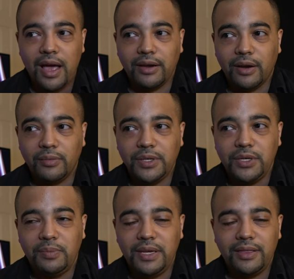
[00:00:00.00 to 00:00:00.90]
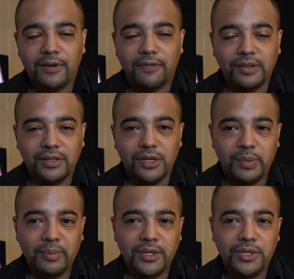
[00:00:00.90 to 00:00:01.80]
you know you'd be there for a little
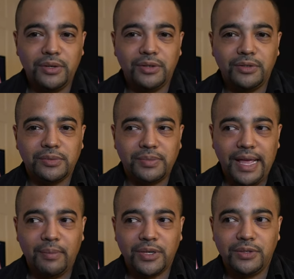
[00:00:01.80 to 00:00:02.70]
bit, but you could do some damage.